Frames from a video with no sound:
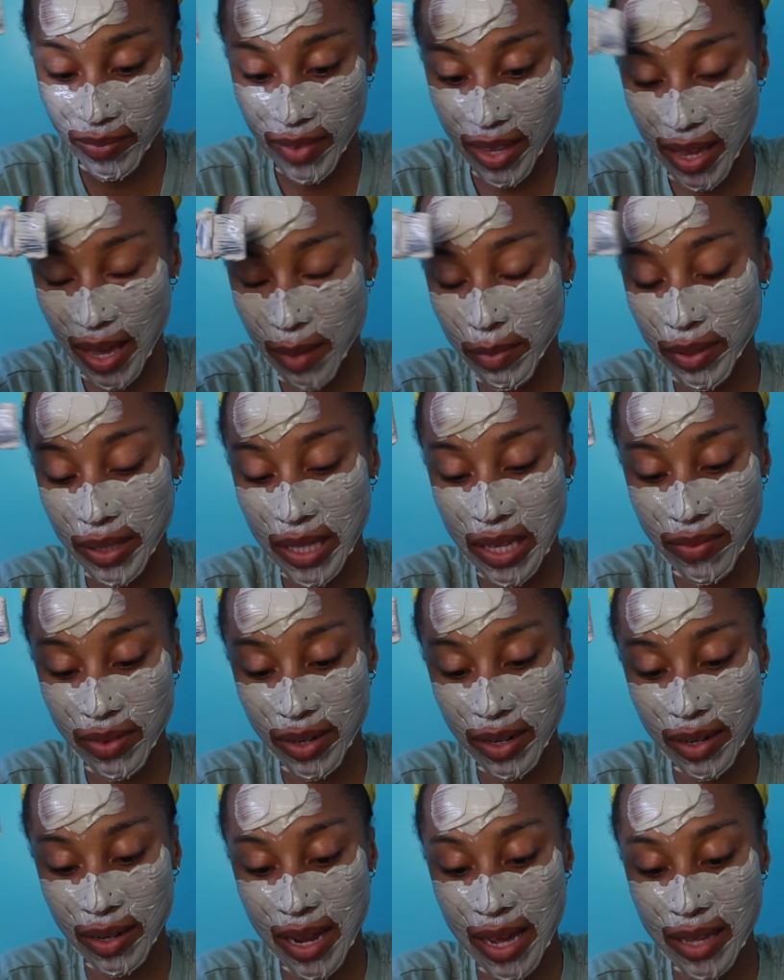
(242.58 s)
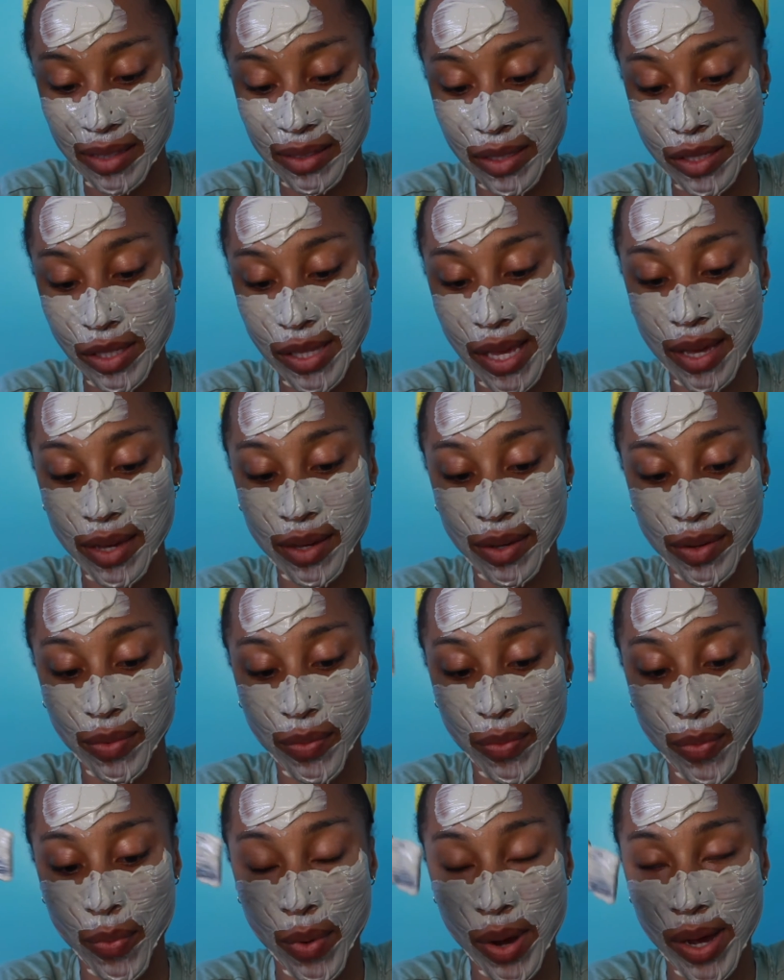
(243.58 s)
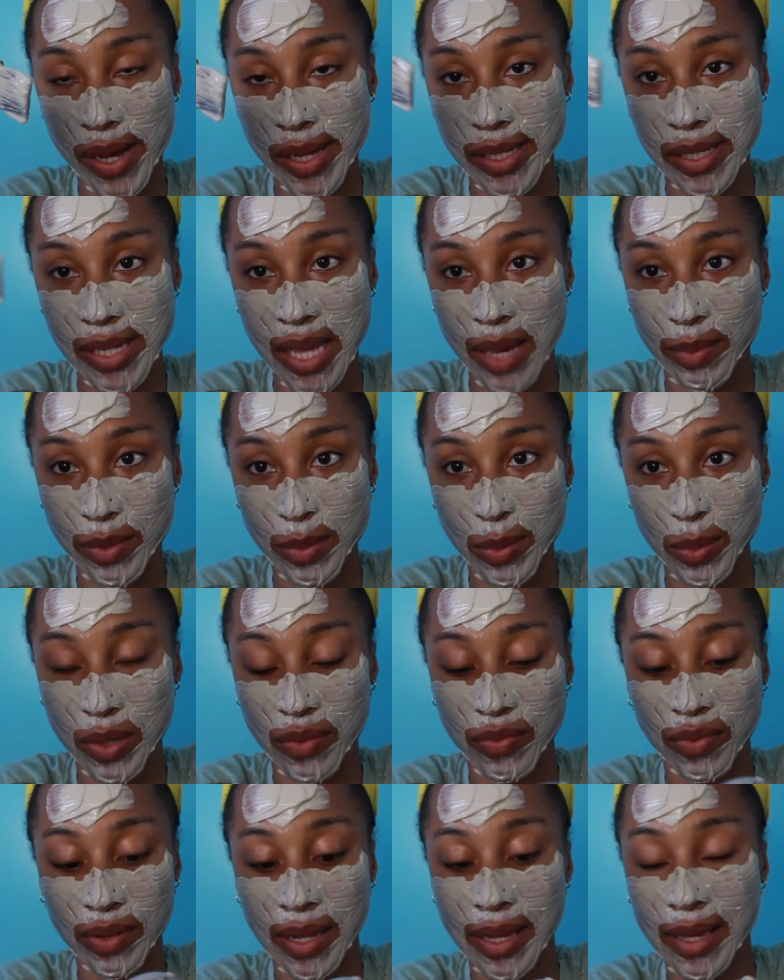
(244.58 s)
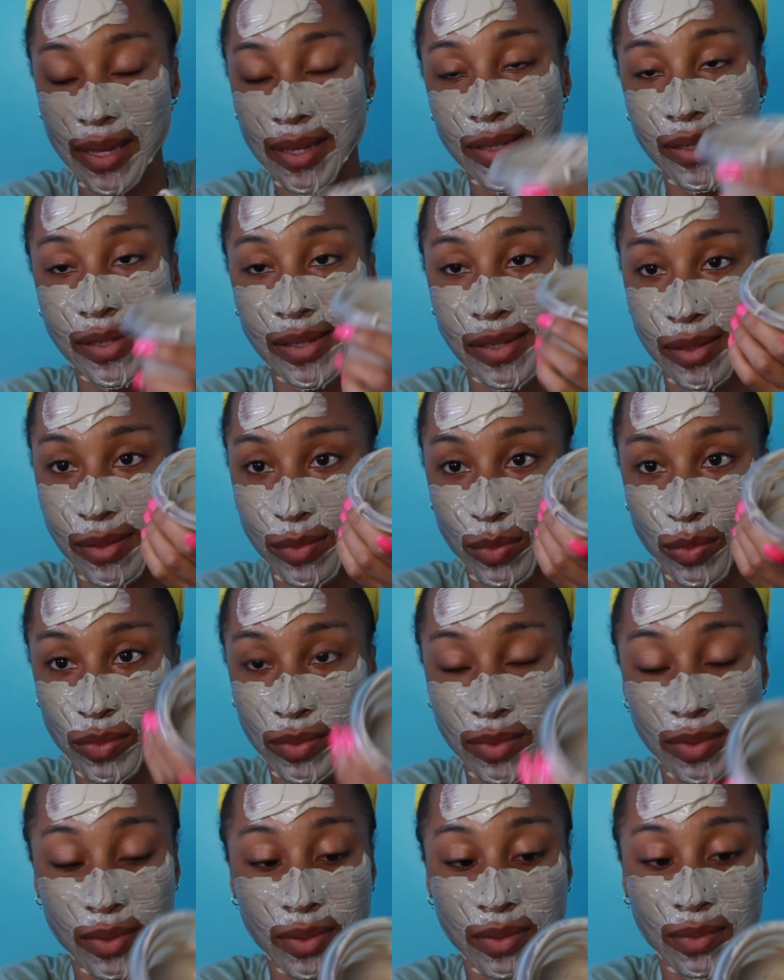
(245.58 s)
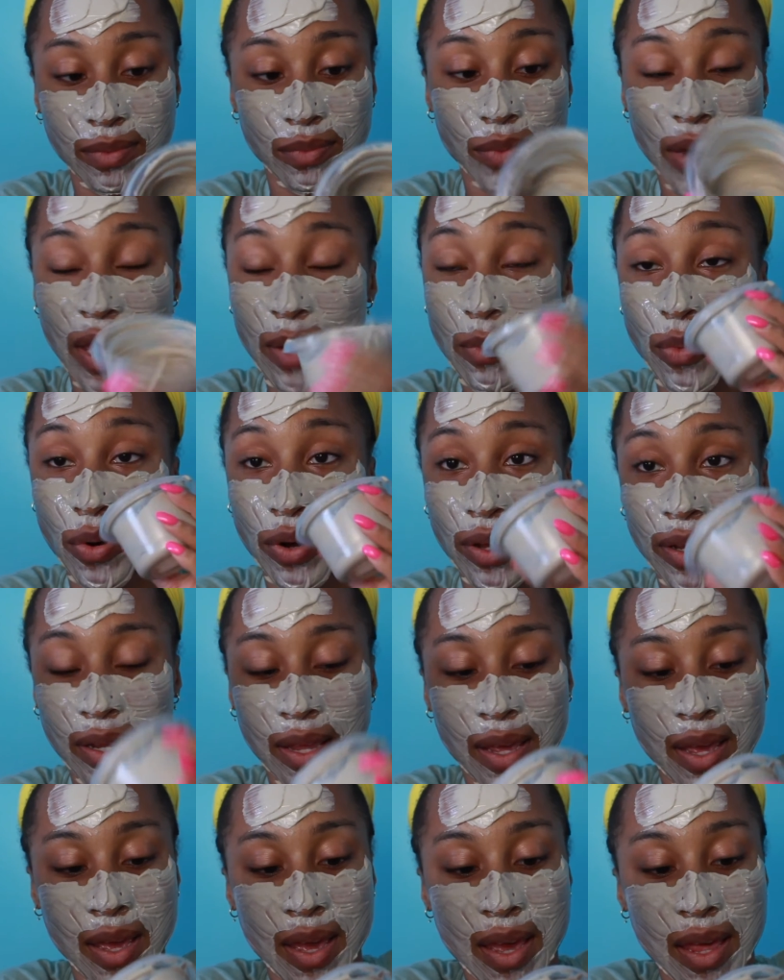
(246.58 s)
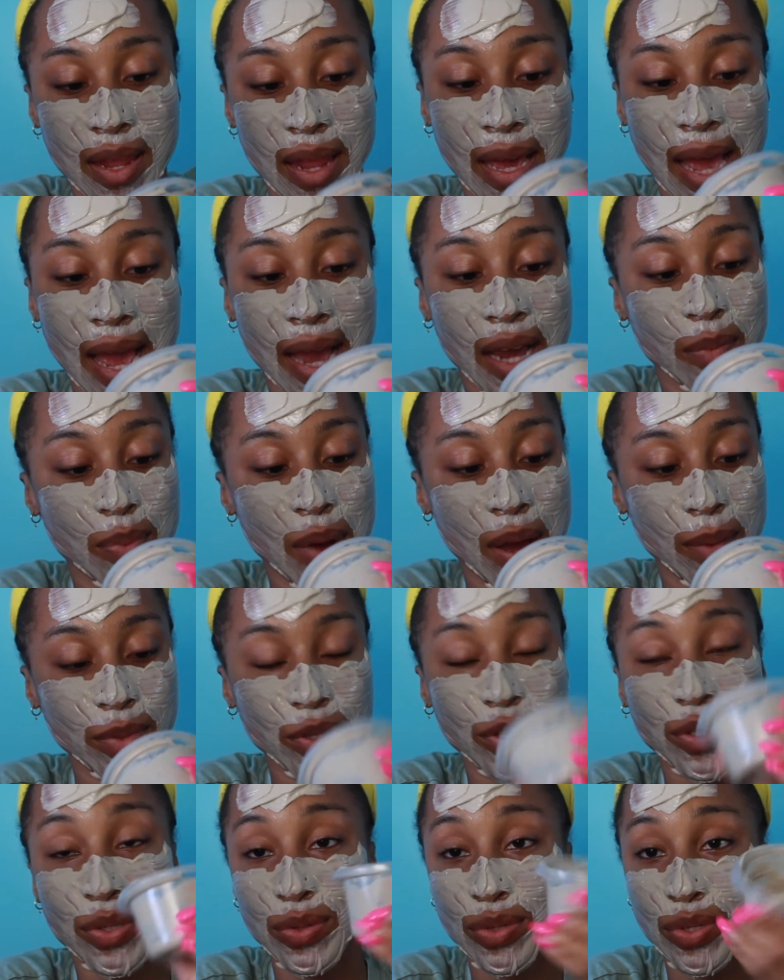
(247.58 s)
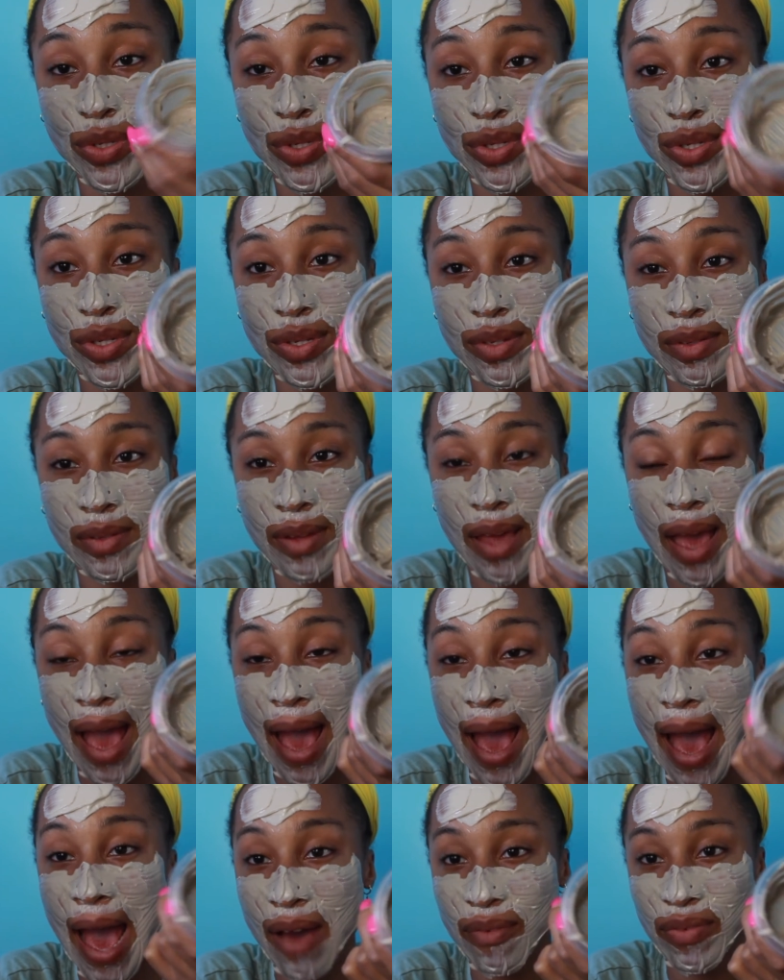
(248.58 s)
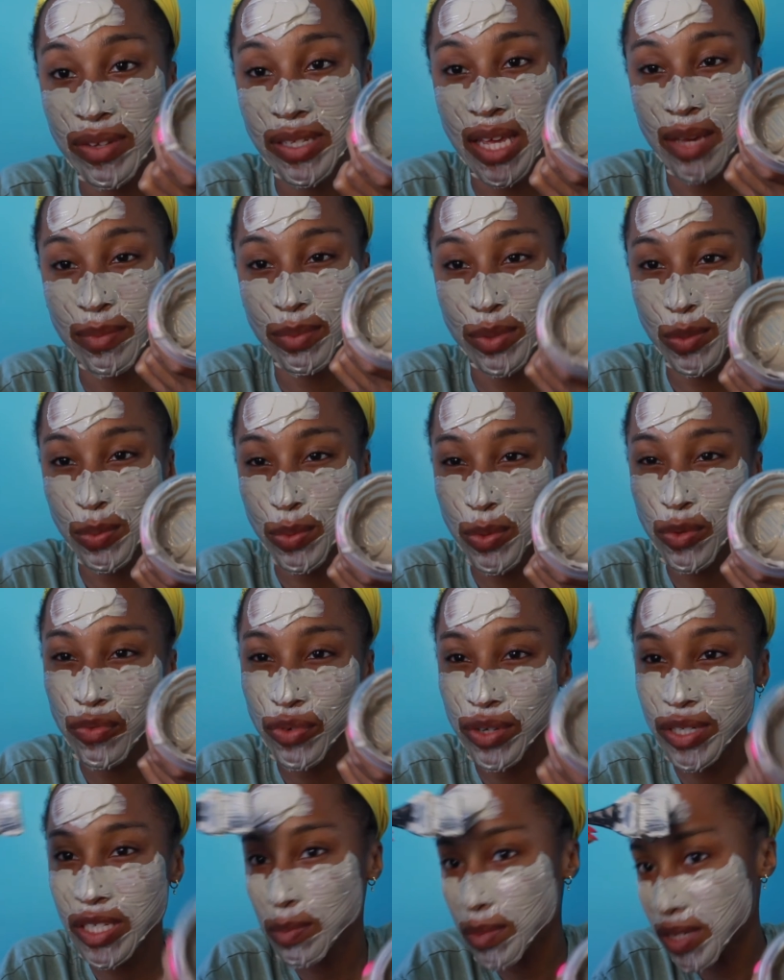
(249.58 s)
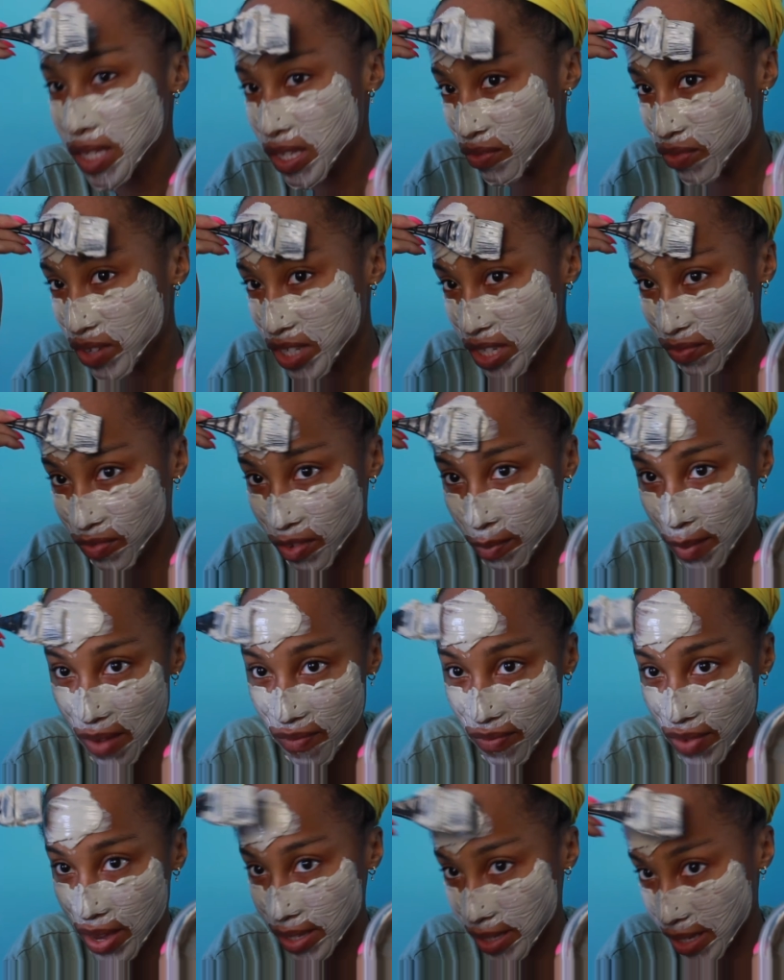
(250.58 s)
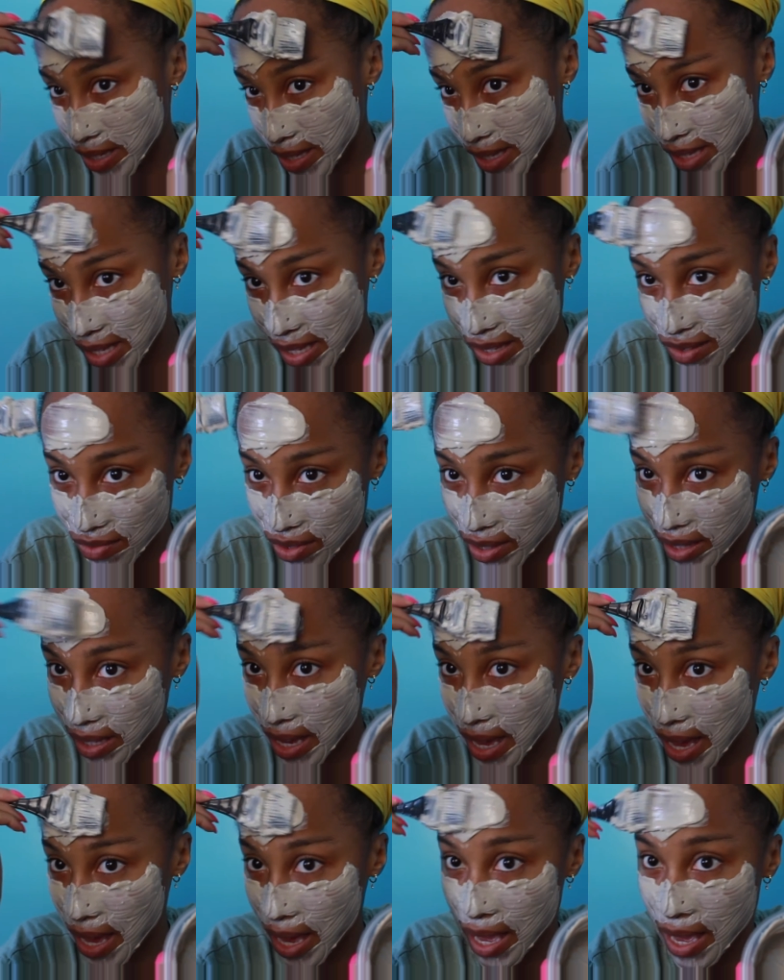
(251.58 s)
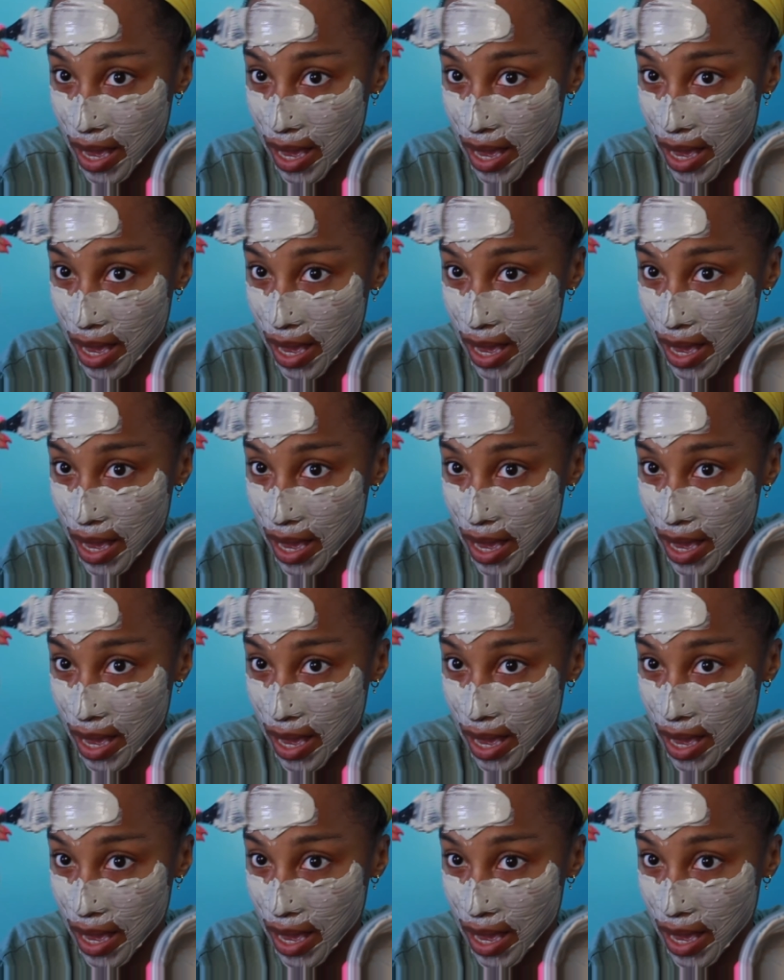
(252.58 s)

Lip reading: And believe it or not, this like 1 tablespoon of clay is way more. Like I could probably use half a tablespoon for it to be sufficient for my face, because this is really,